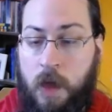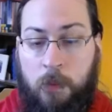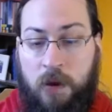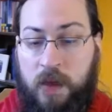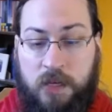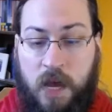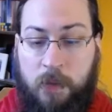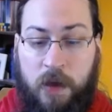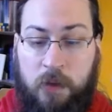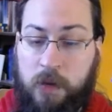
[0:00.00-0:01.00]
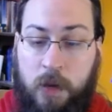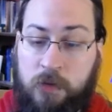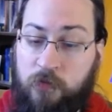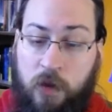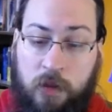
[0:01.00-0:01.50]
By that time I had begun to
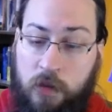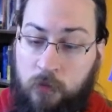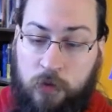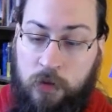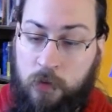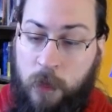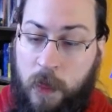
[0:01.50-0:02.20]
fall in love with you.